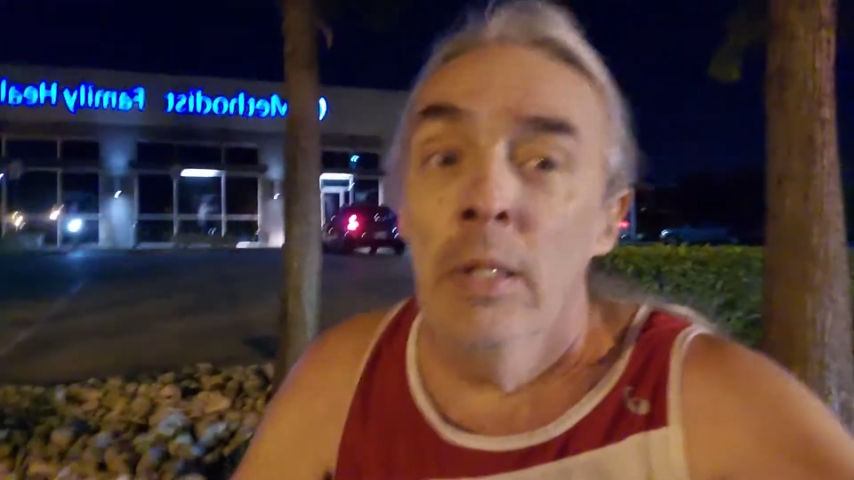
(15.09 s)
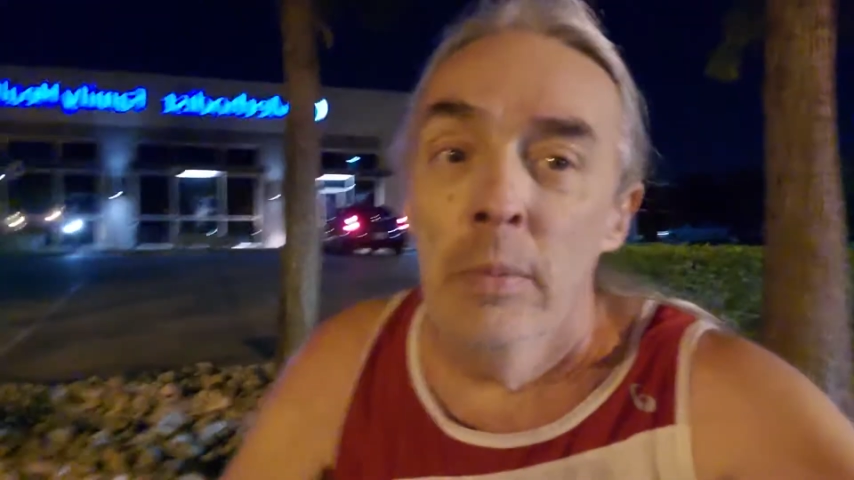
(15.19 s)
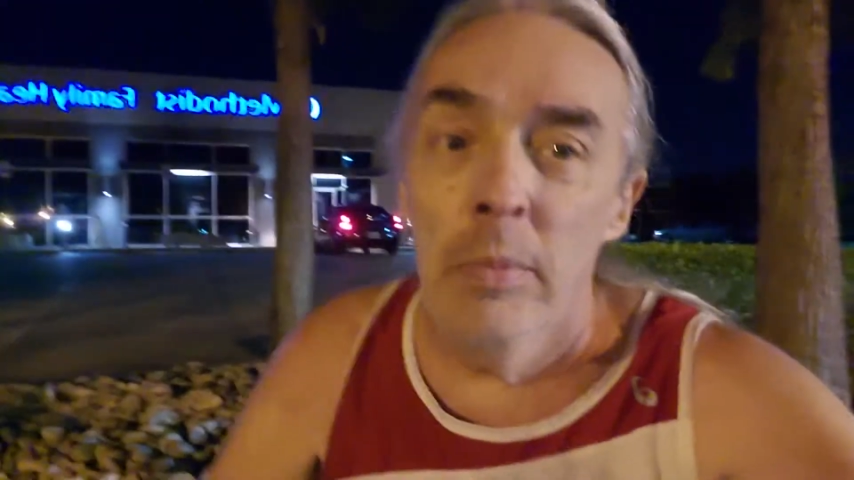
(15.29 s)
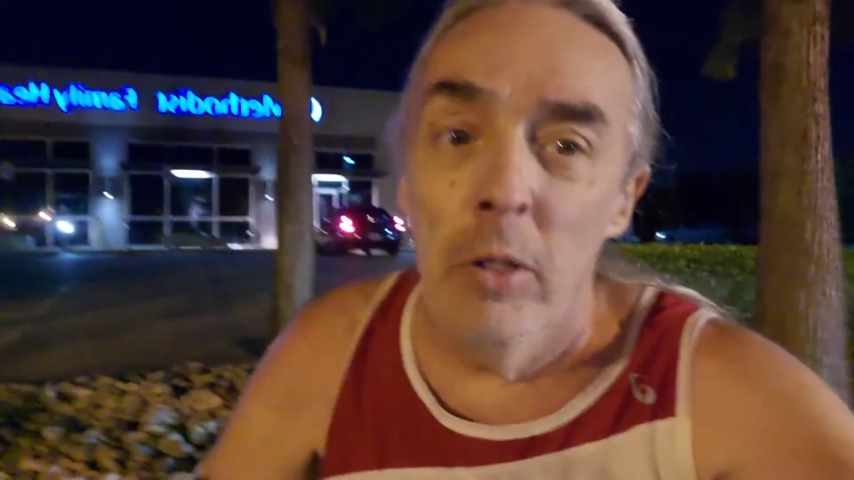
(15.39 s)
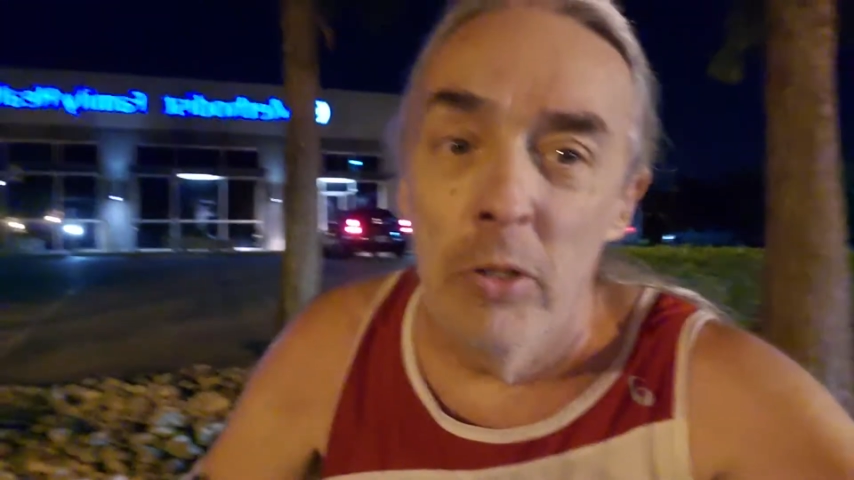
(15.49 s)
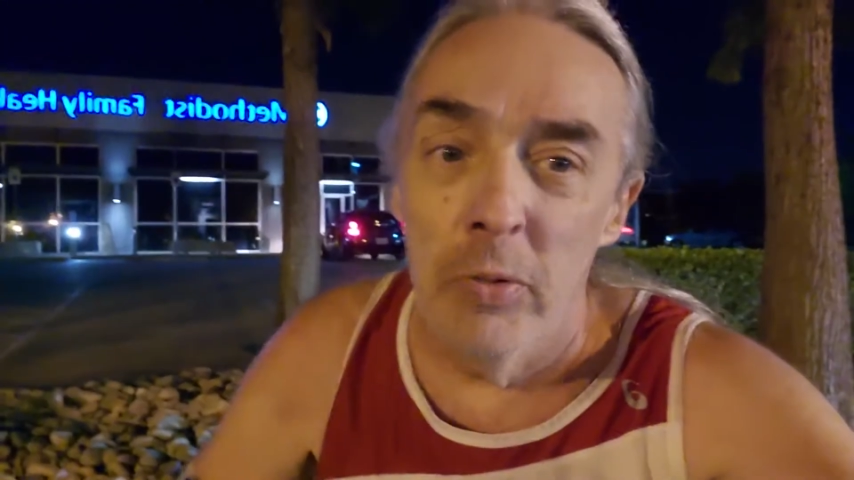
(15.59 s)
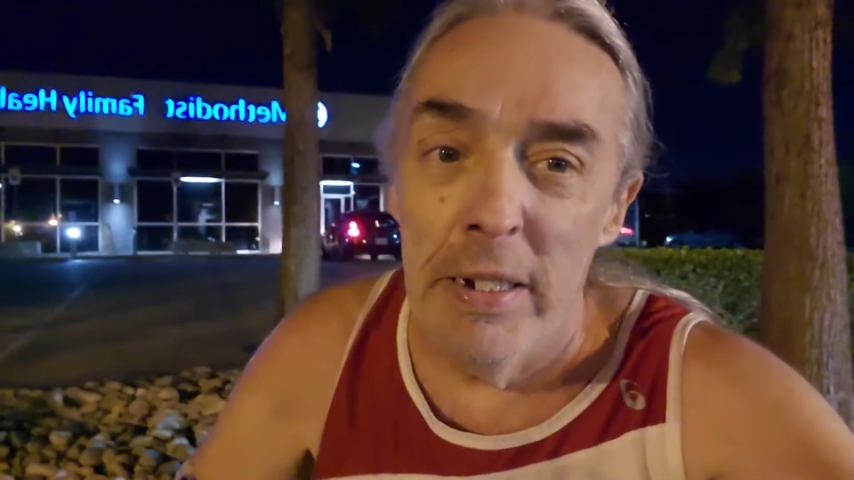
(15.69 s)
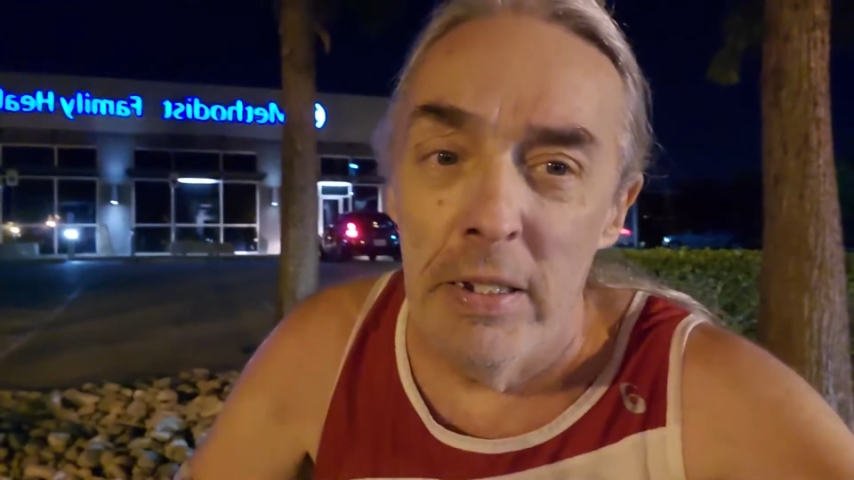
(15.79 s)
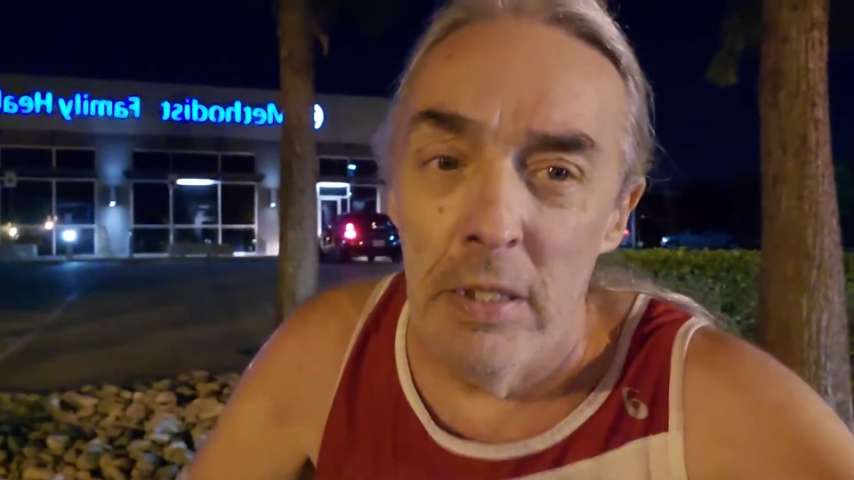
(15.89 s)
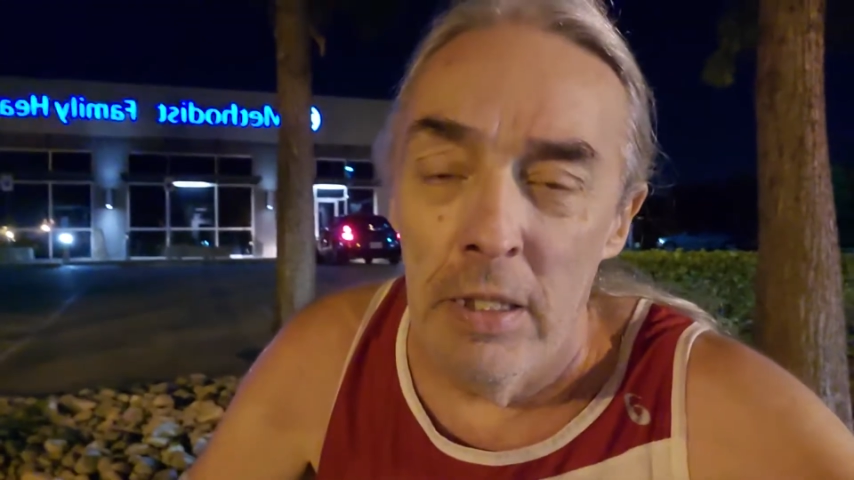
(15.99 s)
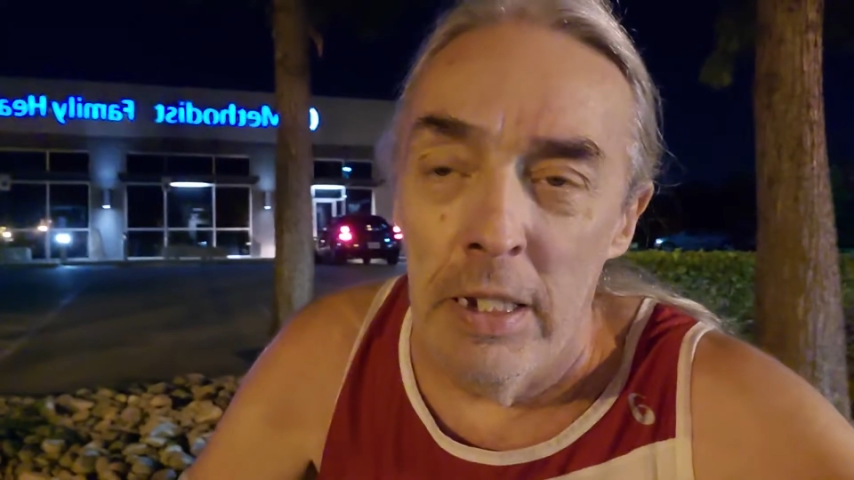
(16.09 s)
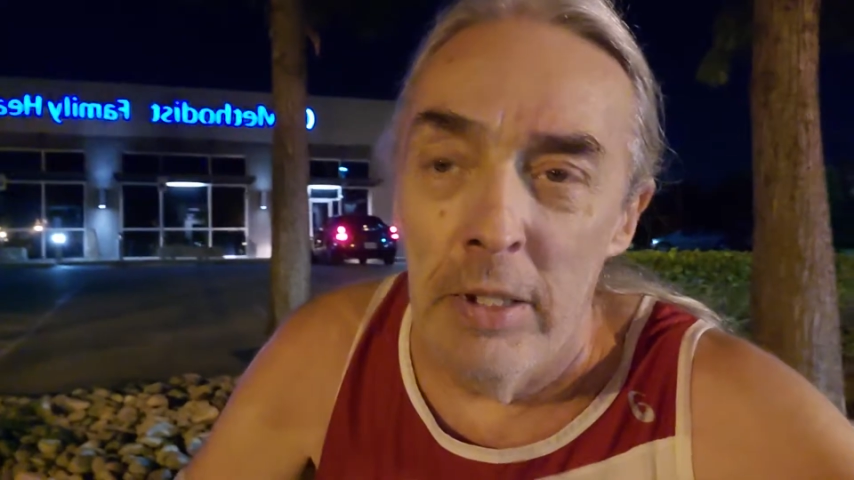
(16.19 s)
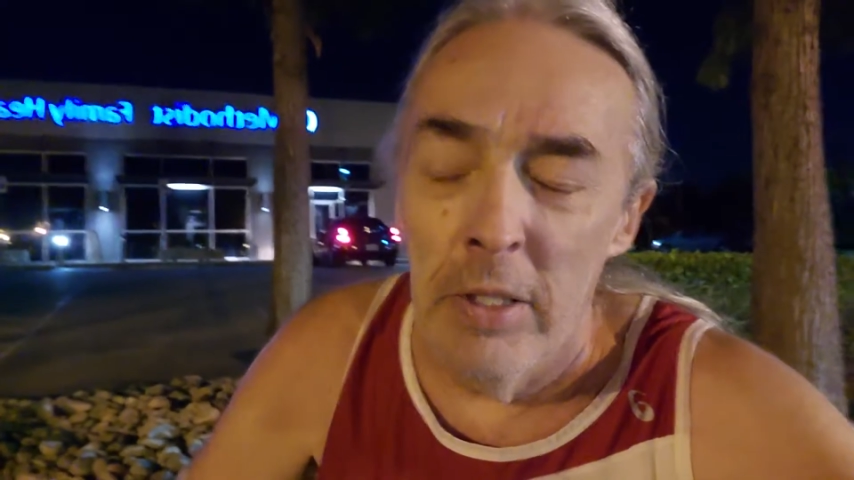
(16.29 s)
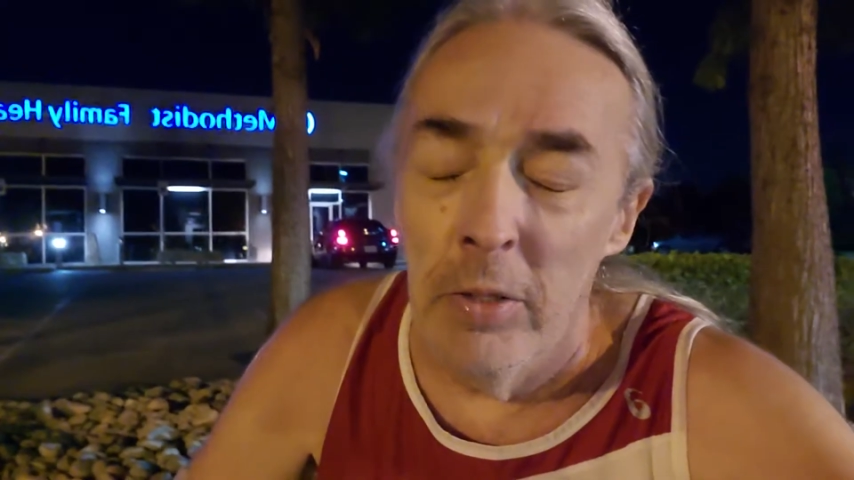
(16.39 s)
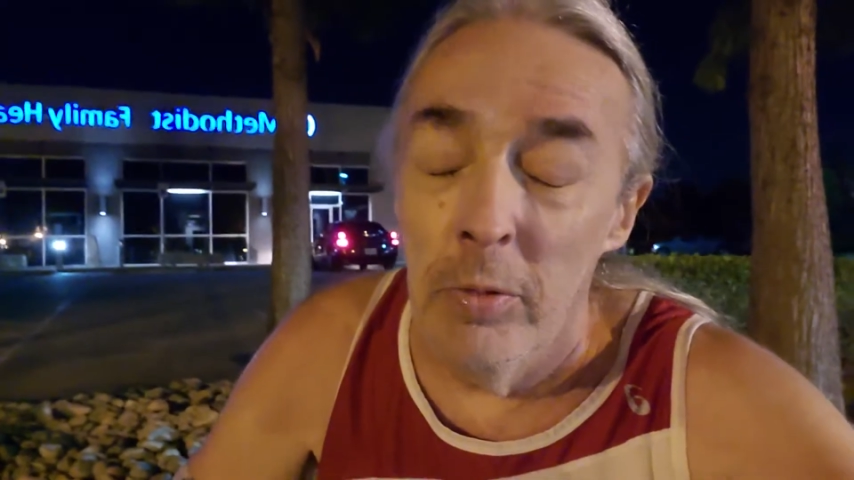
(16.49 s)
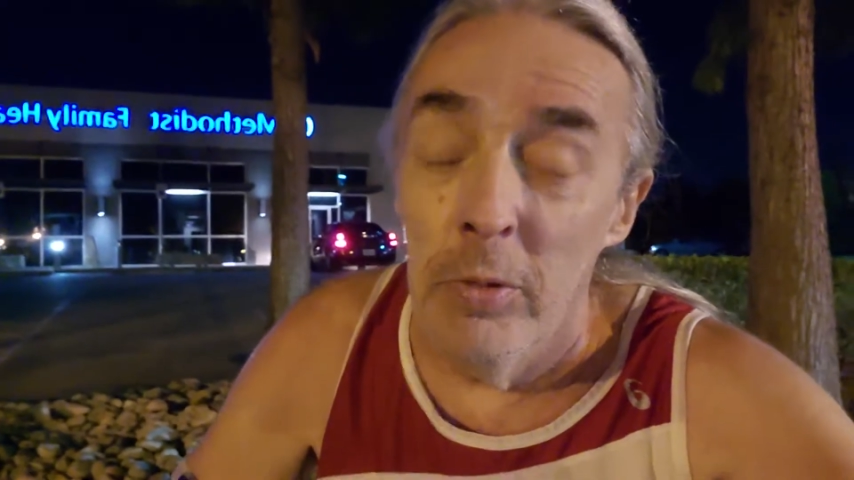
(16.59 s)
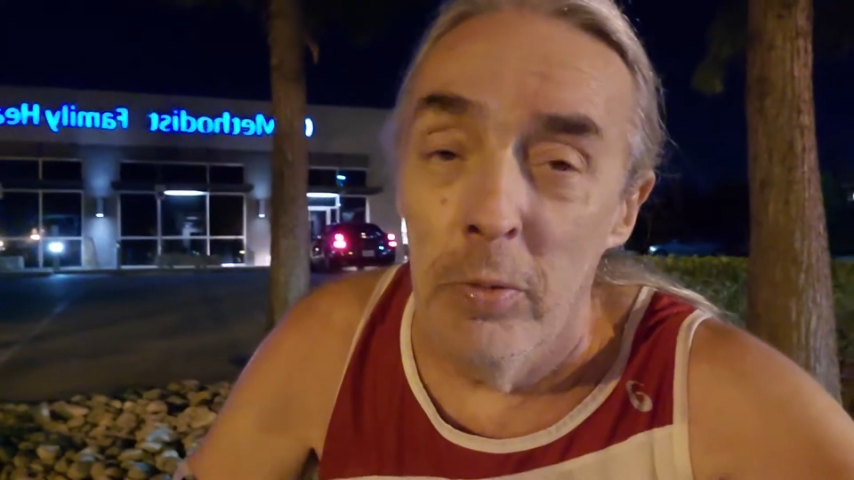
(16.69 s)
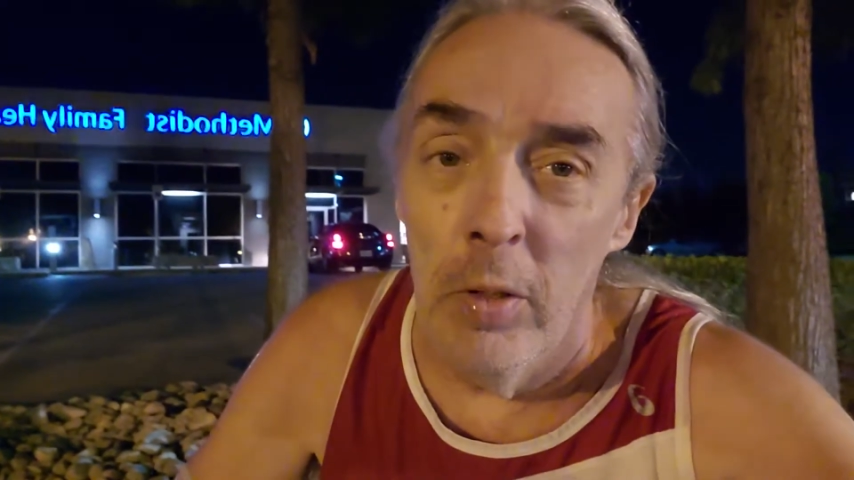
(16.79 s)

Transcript: most recently. This was,